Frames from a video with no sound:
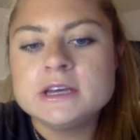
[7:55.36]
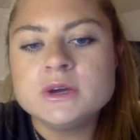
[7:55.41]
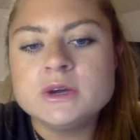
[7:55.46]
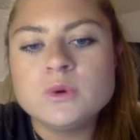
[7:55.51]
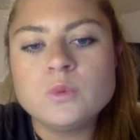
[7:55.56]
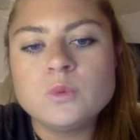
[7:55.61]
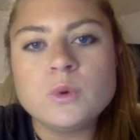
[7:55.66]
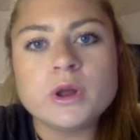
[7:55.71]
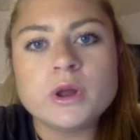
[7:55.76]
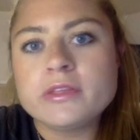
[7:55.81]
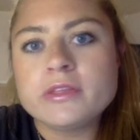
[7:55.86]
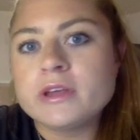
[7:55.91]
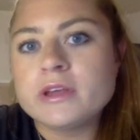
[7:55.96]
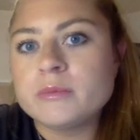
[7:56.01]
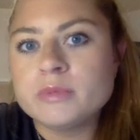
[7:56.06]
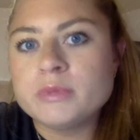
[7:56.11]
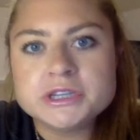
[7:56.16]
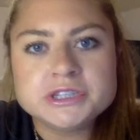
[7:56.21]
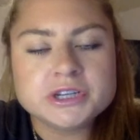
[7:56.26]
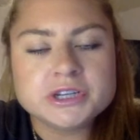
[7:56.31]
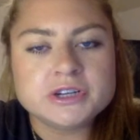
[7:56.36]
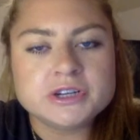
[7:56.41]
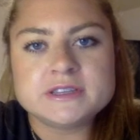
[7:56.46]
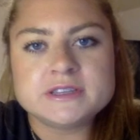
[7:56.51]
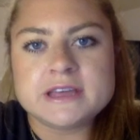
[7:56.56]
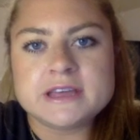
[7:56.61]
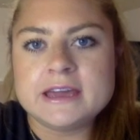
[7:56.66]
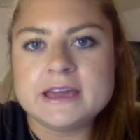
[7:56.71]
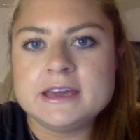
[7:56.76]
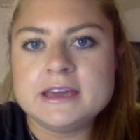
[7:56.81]
What are their blood sugars
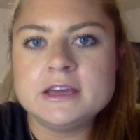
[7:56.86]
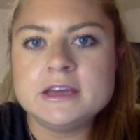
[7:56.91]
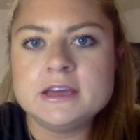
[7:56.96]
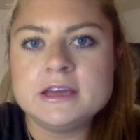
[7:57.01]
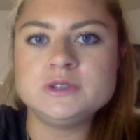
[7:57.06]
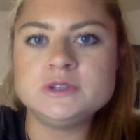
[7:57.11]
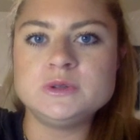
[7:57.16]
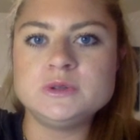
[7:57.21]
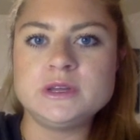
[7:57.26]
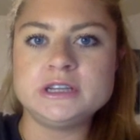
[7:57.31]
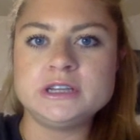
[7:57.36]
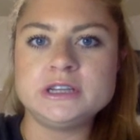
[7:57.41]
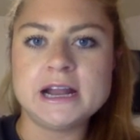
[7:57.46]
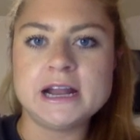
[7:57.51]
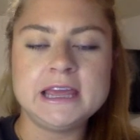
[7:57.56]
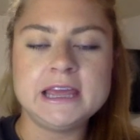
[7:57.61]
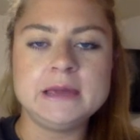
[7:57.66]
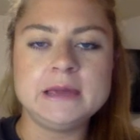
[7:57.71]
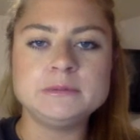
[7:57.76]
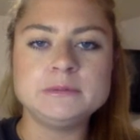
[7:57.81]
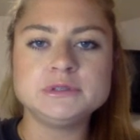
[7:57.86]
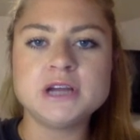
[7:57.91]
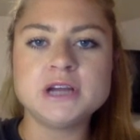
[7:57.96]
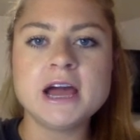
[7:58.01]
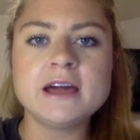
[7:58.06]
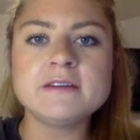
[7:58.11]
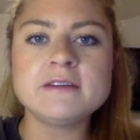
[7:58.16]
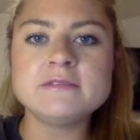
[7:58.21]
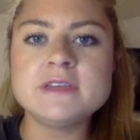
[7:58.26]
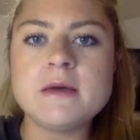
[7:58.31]
like? Do they try to keep
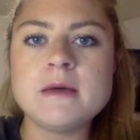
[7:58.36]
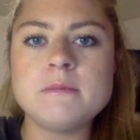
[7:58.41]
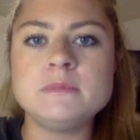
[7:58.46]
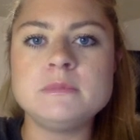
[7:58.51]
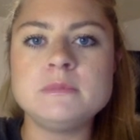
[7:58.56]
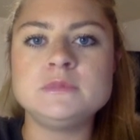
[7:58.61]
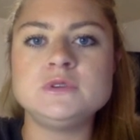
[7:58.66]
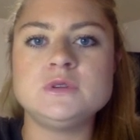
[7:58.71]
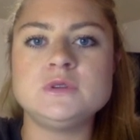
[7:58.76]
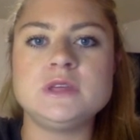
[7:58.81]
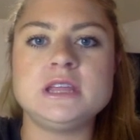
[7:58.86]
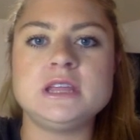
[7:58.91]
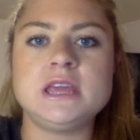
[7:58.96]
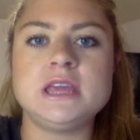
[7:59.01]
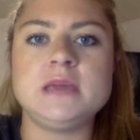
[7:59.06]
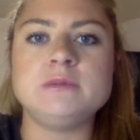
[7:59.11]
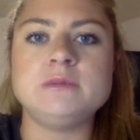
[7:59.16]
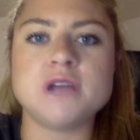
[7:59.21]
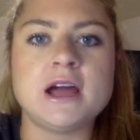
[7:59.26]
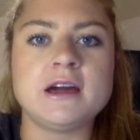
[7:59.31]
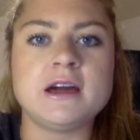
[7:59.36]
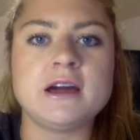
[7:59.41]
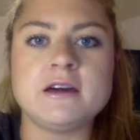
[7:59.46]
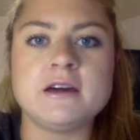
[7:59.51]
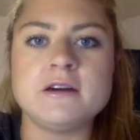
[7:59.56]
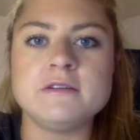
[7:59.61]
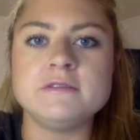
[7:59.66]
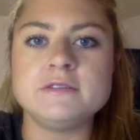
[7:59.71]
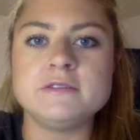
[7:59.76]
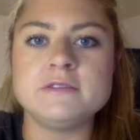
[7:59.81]
track of them? Do they keep track
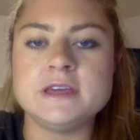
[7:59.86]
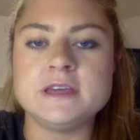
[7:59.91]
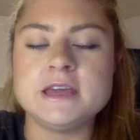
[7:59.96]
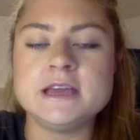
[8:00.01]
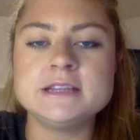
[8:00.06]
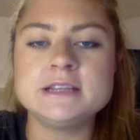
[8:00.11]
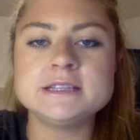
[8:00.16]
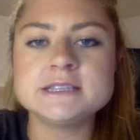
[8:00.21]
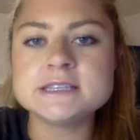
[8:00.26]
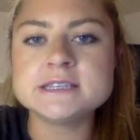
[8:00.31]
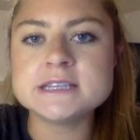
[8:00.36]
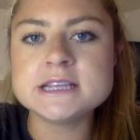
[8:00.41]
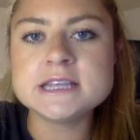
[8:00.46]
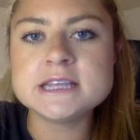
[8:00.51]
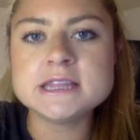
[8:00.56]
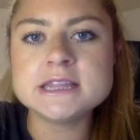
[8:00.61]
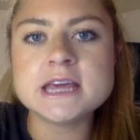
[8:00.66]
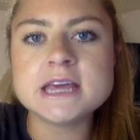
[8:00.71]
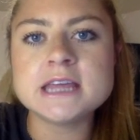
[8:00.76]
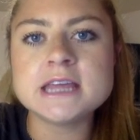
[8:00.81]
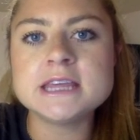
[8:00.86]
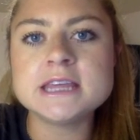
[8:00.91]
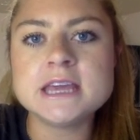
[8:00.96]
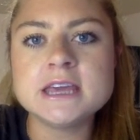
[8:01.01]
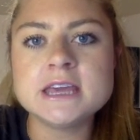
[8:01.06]
of the insulin that they